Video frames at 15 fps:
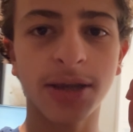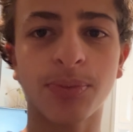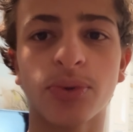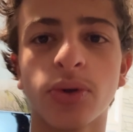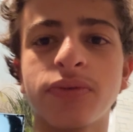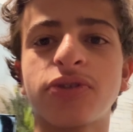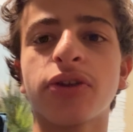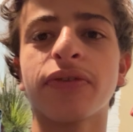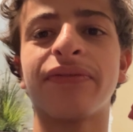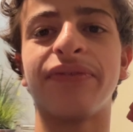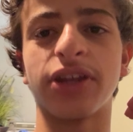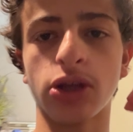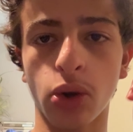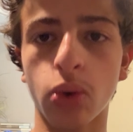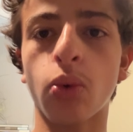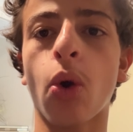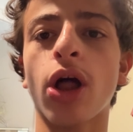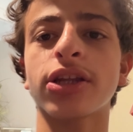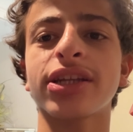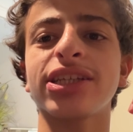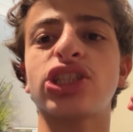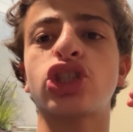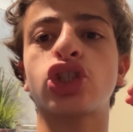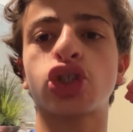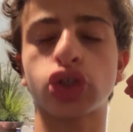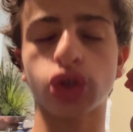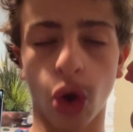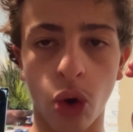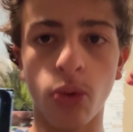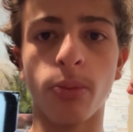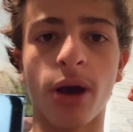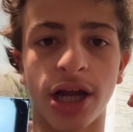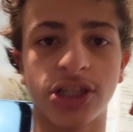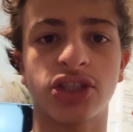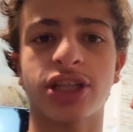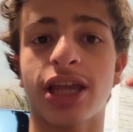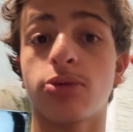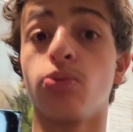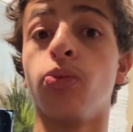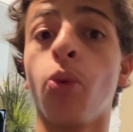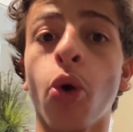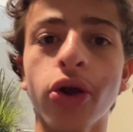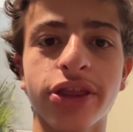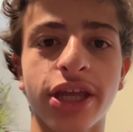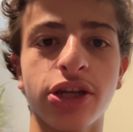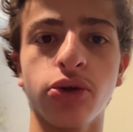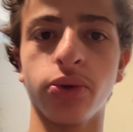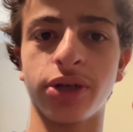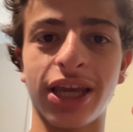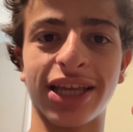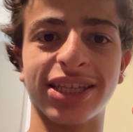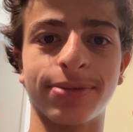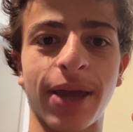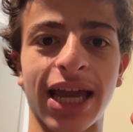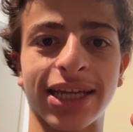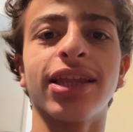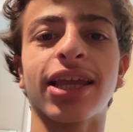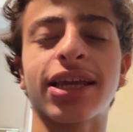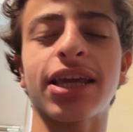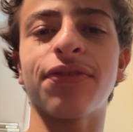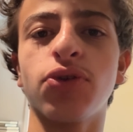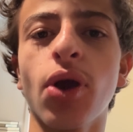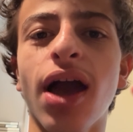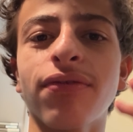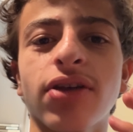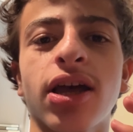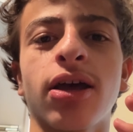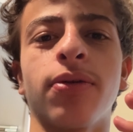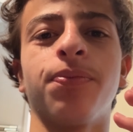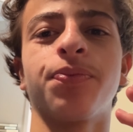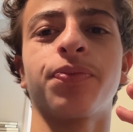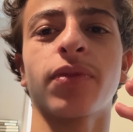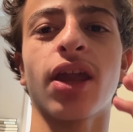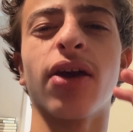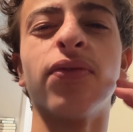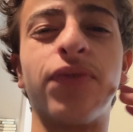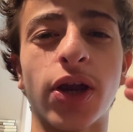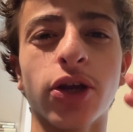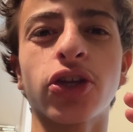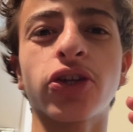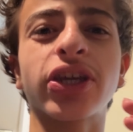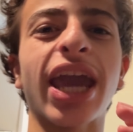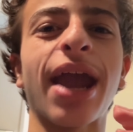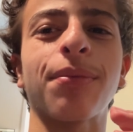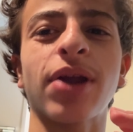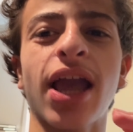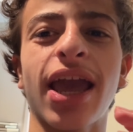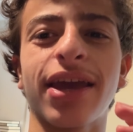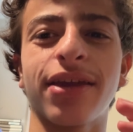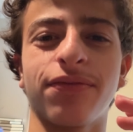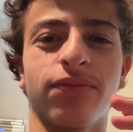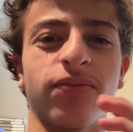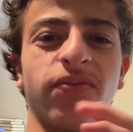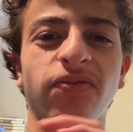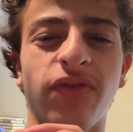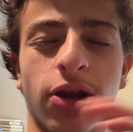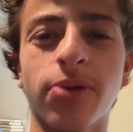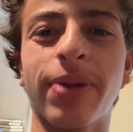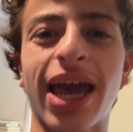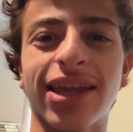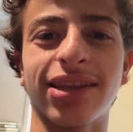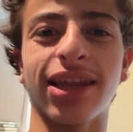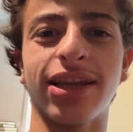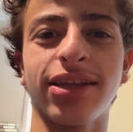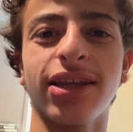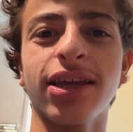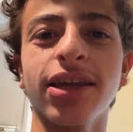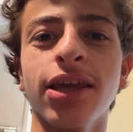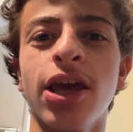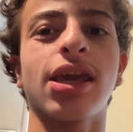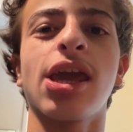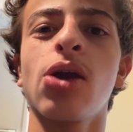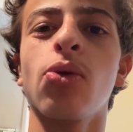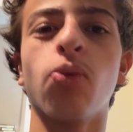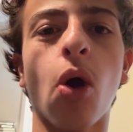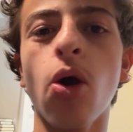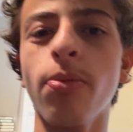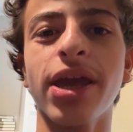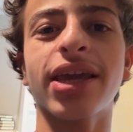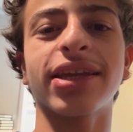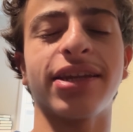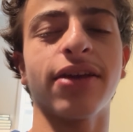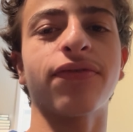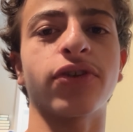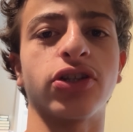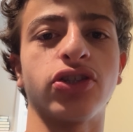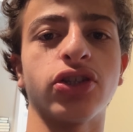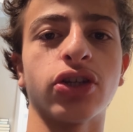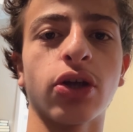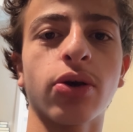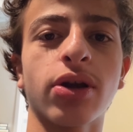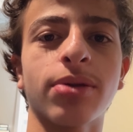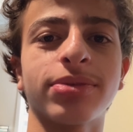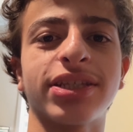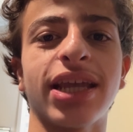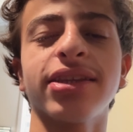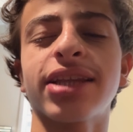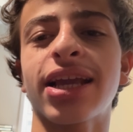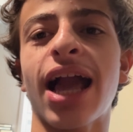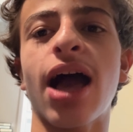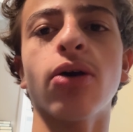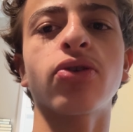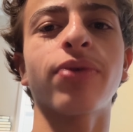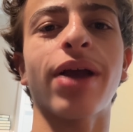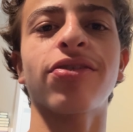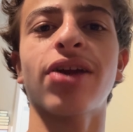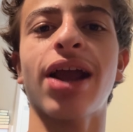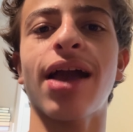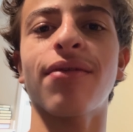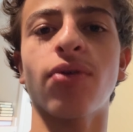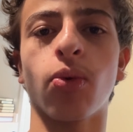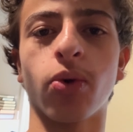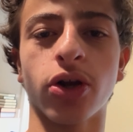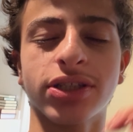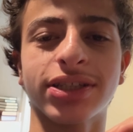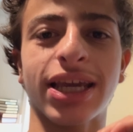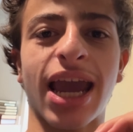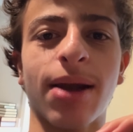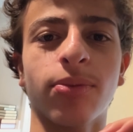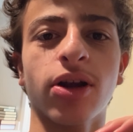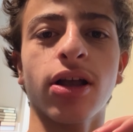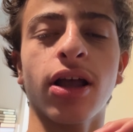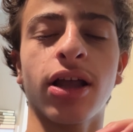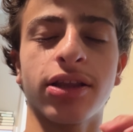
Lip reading: improves your video quality so much, like more than you would expect. Like if you have a very good camera and very bad lighting, it won't make a difference. You know what I'm saying? Like I would rather have a worse camera.